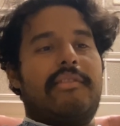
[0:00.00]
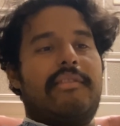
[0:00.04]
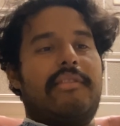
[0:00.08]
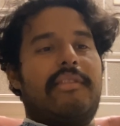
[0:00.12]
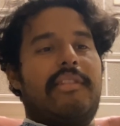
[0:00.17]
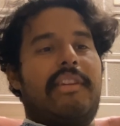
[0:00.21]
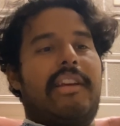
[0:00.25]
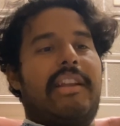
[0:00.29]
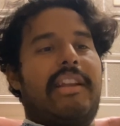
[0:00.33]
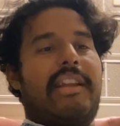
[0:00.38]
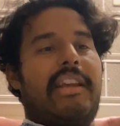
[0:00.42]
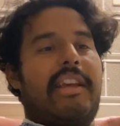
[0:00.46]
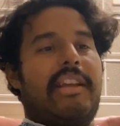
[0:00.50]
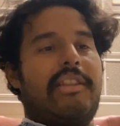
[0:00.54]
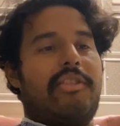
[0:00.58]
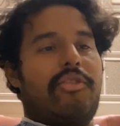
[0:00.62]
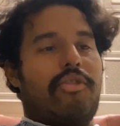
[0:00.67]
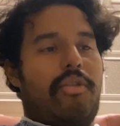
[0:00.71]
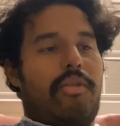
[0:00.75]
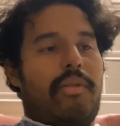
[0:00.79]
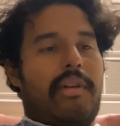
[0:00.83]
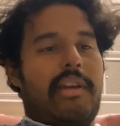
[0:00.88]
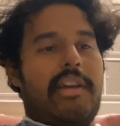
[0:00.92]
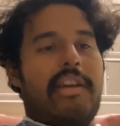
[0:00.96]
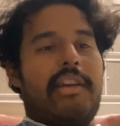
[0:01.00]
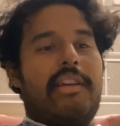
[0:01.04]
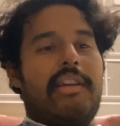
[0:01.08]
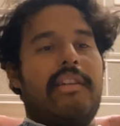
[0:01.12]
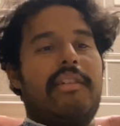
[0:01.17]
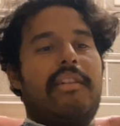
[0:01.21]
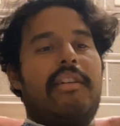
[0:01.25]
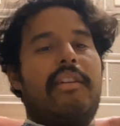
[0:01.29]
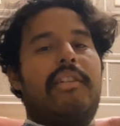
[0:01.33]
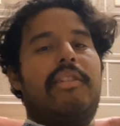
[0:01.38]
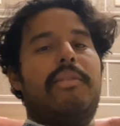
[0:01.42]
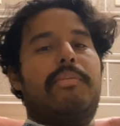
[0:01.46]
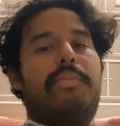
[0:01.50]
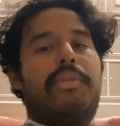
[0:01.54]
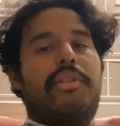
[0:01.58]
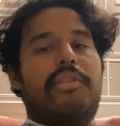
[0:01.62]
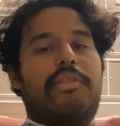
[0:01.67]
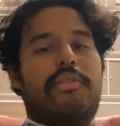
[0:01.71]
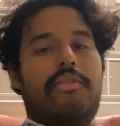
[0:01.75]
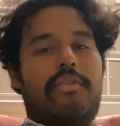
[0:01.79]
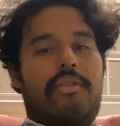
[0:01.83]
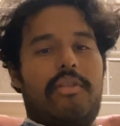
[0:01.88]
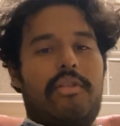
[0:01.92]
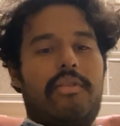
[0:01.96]
I'm gonna get through it. I'm gonna
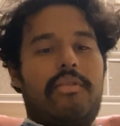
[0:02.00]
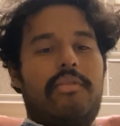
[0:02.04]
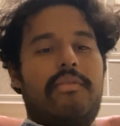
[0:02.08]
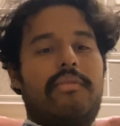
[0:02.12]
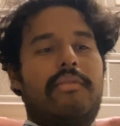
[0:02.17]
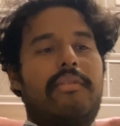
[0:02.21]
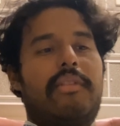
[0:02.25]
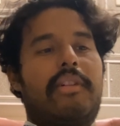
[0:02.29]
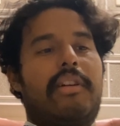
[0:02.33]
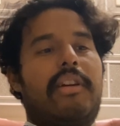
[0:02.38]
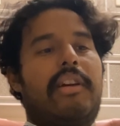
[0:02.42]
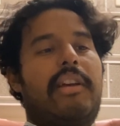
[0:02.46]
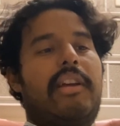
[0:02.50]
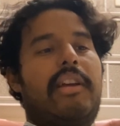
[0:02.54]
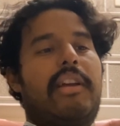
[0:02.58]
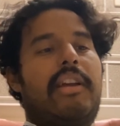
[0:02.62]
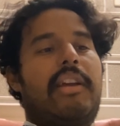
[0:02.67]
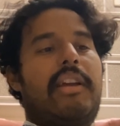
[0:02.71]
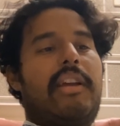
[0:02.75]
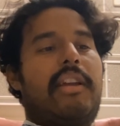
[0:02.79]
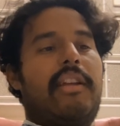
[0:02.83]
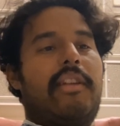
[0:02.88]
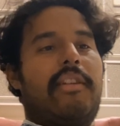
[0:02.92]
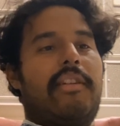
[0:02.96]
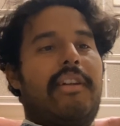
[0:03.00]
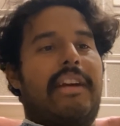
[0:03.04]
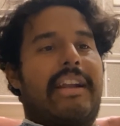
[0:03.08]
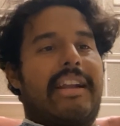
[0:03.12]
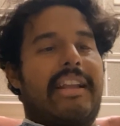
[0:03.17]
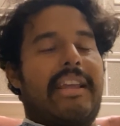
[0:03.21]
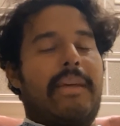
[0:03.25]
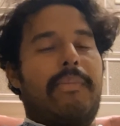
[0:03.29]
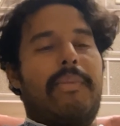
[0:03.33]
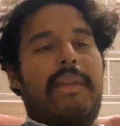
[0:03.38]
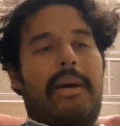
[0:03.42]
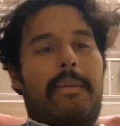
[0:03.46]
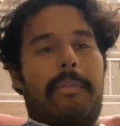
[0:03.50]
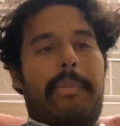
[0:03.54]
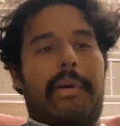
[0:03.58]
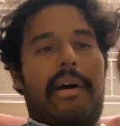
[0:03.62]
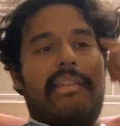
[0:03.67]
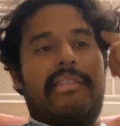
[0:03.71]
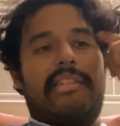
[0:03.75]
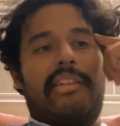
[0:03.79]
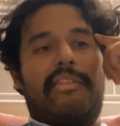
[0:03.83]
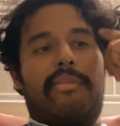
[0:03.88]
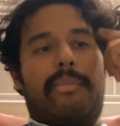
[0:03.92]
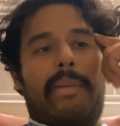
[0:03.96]
push through. You know, gotta keep that
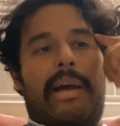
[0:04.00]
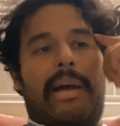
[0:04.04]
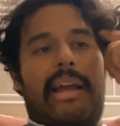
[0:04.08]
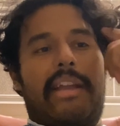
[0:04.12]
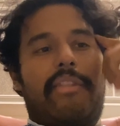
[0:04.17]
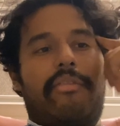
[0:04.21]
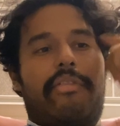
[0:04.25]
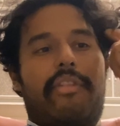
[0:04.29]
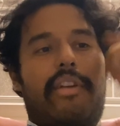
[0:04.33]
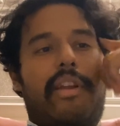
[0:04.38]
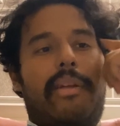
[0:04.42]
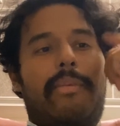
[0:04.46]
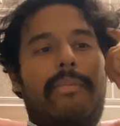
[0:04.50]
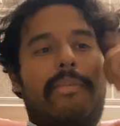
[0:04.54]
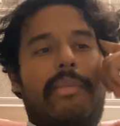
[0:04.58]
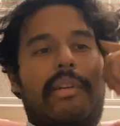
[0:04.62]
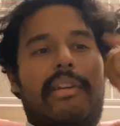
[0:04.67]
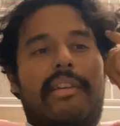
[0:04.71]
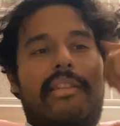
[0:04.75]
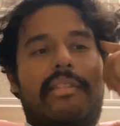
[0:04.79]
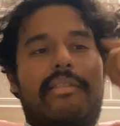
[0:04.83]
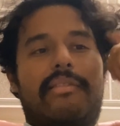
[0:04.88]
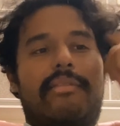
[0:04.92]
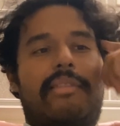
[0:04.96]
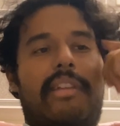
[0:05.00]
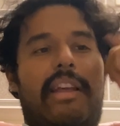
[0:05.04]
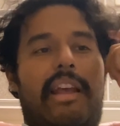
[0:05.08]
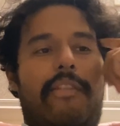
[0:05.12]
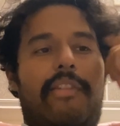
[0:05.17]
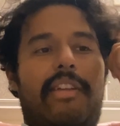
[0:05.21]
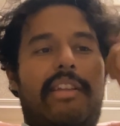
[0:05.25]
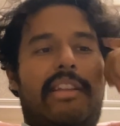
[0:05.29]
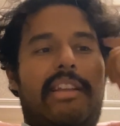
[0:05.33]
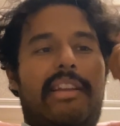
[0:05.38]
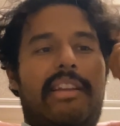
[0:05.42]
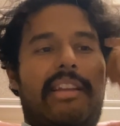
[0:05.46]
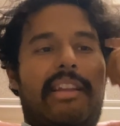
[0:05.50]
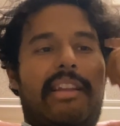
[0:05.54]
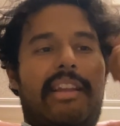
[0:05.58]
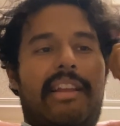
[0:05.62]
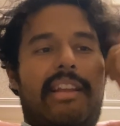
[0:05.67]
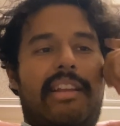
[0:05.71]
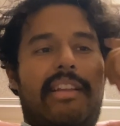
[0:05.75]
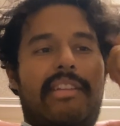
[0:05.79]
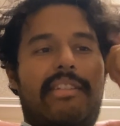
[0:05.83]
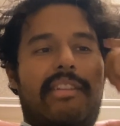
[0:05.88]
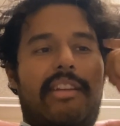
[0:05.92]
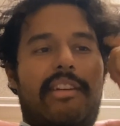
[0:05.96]
positive mind frame because everything
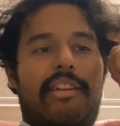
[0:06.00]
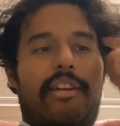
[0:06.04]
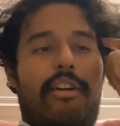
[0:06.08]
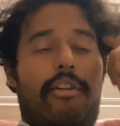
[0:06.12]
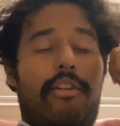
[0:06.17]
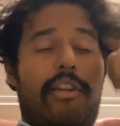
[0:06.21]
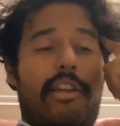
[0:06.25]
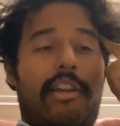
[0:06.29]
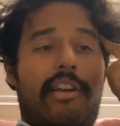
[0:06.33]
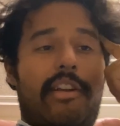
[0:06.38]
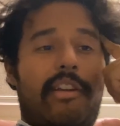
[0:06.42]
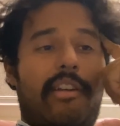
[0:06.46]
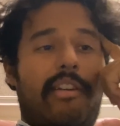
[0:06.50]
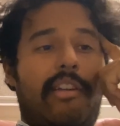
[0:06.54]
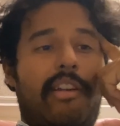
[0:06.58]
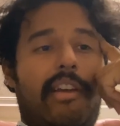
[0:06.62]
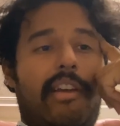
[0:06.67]
is gonna go here.